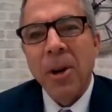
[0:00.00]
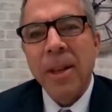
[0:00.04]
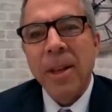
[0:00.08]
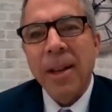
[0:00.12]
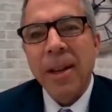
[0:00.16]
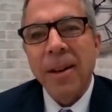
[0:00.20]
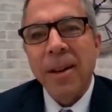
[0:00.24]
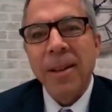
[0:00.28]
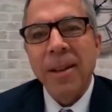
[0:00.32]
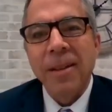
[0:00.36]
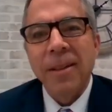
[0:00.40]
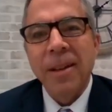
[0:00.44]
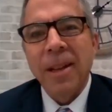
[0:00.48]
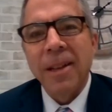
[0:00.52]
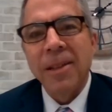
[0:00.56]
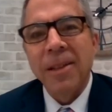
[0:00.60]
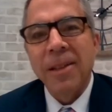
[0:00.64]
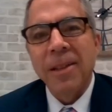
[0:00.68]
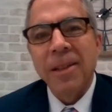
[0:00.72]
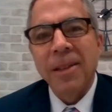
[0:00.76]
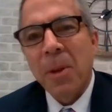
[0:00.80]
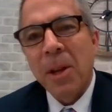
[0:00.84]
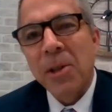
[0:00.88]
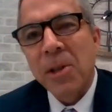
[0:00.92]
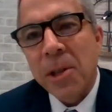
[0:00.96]
Gary. It's
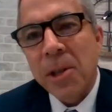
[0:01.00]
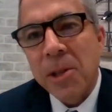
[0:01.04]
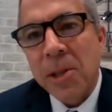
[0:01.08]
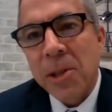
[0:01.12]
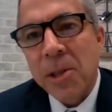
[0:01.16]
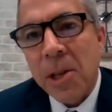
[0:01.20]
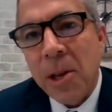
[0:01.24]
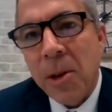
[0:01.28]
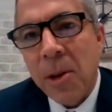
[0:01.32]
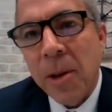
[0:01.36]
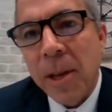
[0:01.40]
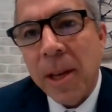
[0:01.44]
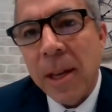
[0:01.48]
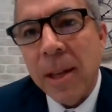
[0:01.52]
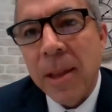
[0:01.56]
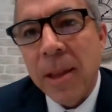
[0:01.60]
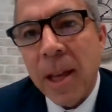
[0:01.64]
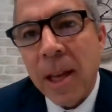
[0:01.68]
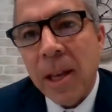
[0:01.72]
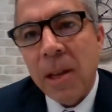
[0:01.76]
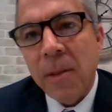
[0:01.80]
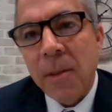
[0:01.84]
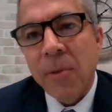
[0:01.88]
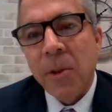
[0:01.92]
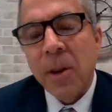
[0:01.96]
a pleasure to see you again.
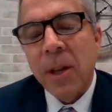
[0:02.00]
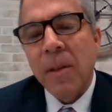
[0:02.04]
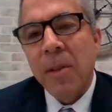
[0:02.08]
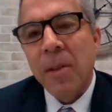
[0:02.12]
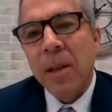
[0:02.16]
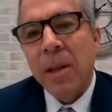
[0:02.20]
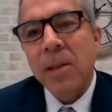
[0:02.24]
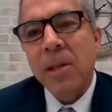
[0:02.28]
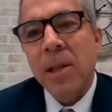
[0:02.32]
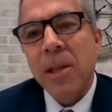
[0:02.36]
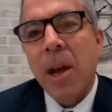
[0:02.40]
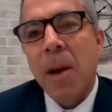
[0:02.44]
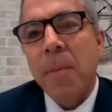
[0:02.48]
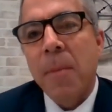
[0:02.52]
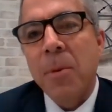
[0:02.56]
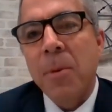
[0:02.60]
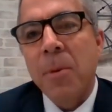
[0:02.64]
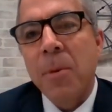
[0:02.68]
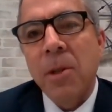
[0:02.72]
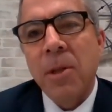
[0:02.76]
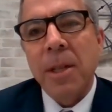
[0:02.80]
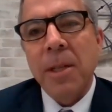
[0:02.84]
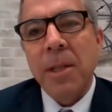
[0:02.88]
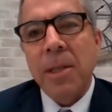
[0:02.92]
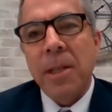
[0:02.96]
Thank you for giving us the
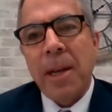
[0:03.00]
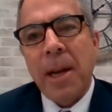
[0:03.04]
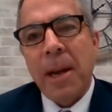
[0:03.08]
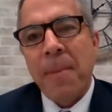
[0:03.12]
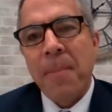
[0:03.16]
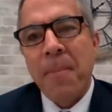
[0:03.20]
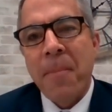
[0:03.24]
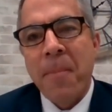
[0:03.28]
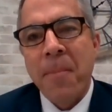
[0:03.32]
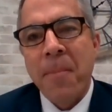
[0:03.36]
opportunity today.